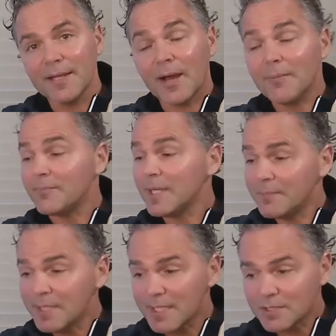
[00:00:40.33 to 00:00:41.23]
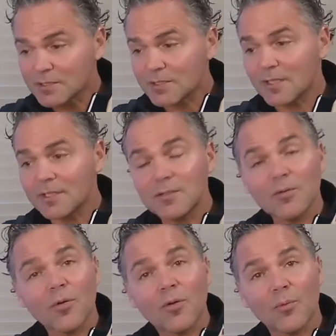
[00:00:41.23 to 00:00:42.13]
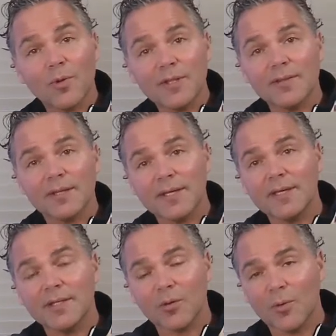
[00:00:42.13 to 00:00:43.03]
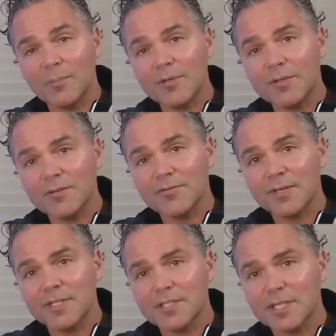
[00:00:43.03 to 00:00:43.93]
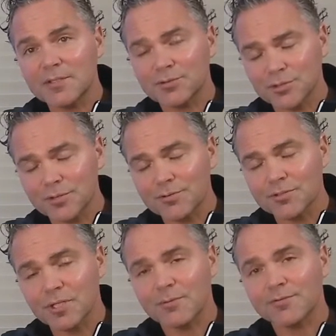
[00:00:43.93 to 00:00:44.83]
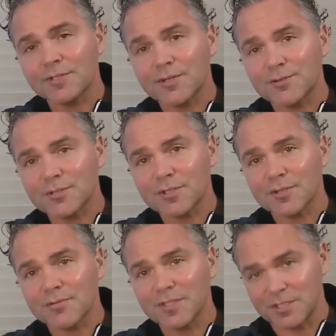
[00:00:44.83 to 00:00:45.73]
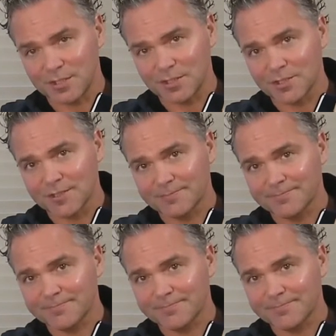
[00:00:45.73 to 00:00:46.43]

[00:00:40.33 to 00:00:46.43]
Now, let me get started with the web interface to show you some of those features.